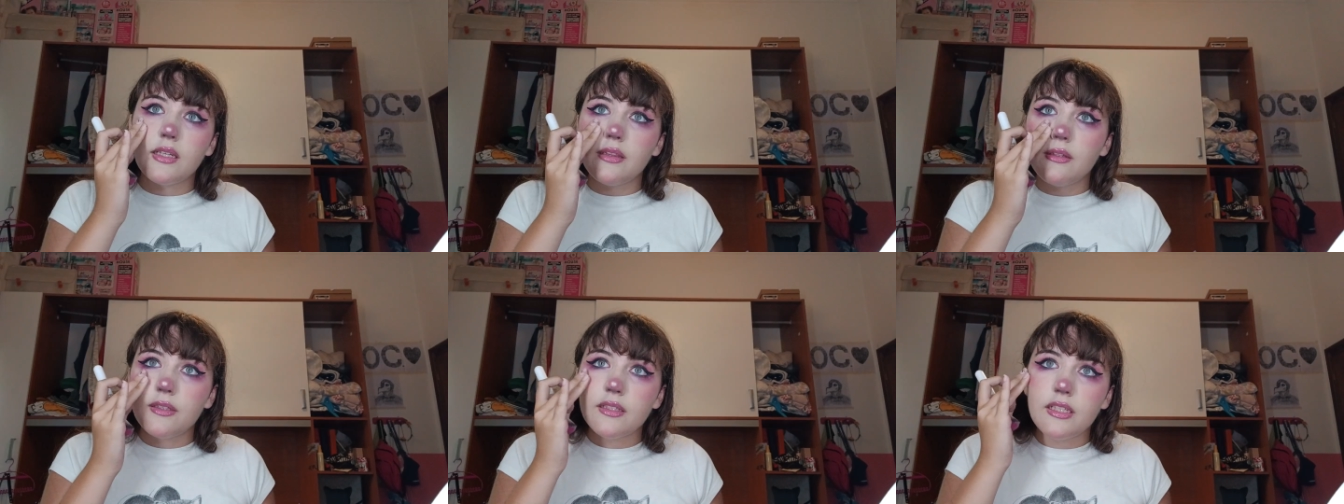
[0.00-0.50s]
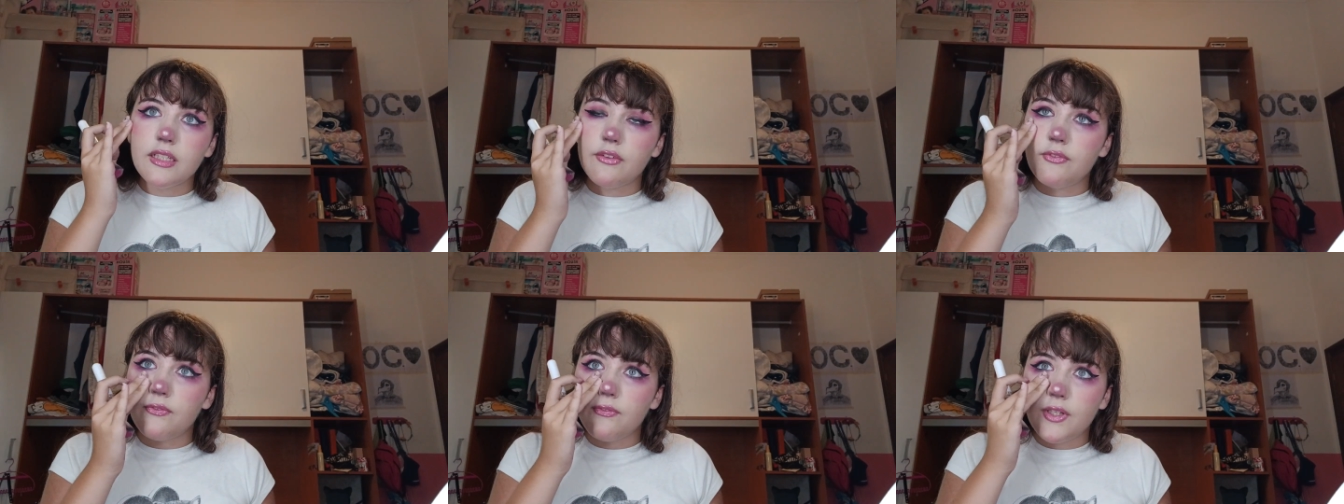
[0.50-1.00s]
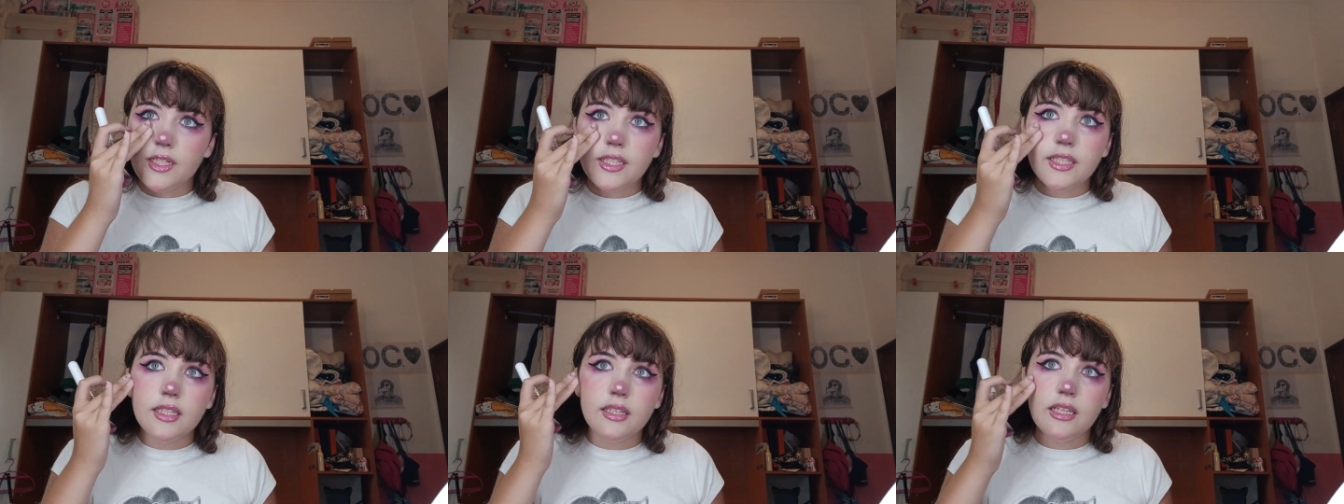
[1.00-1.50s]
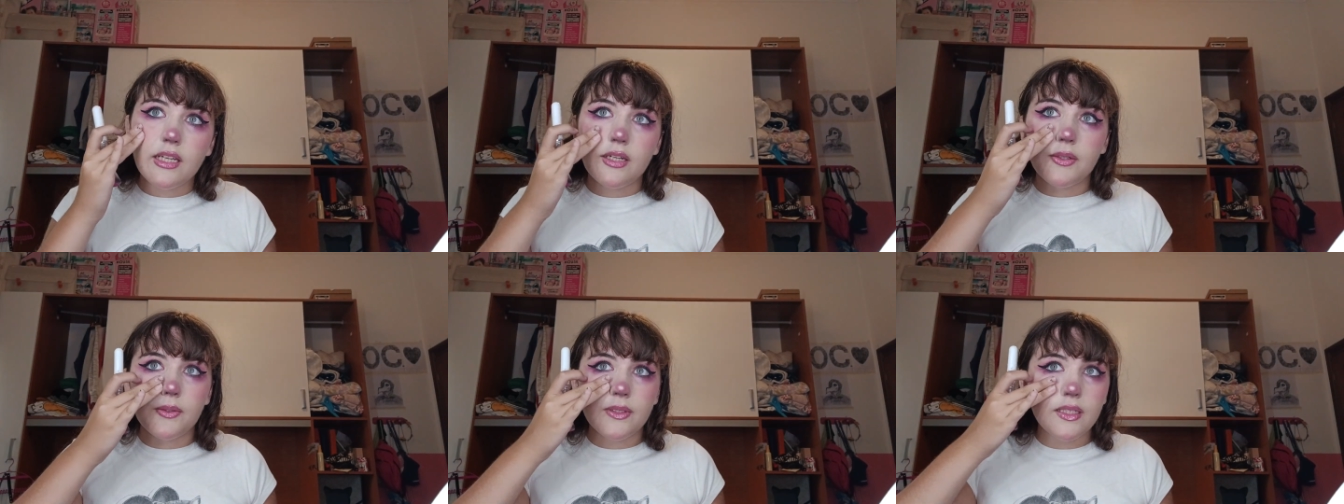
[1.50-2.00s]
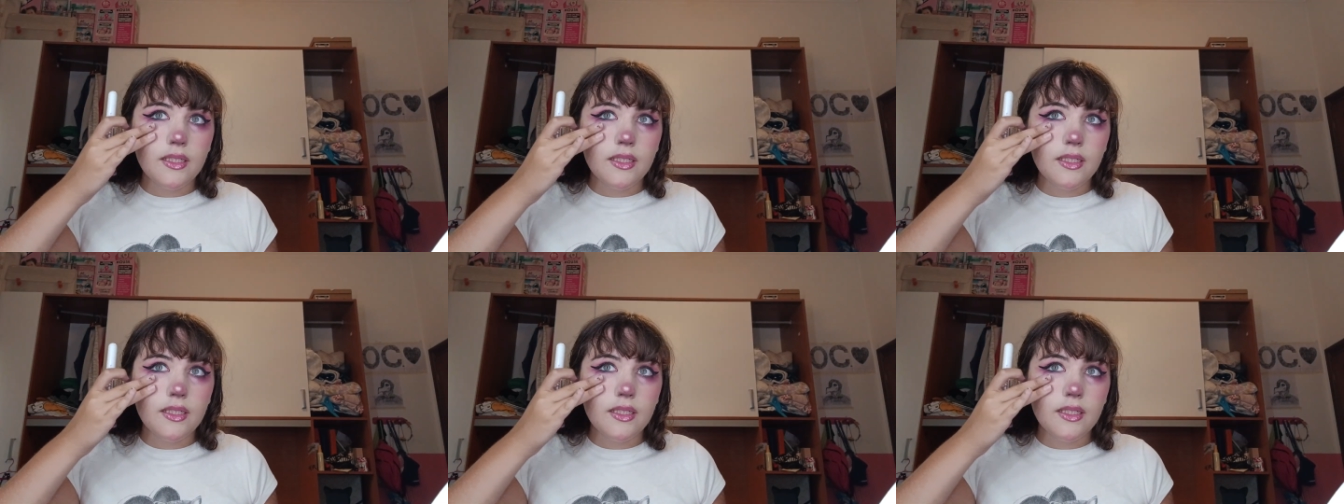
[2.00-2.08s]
look like a fucking clown.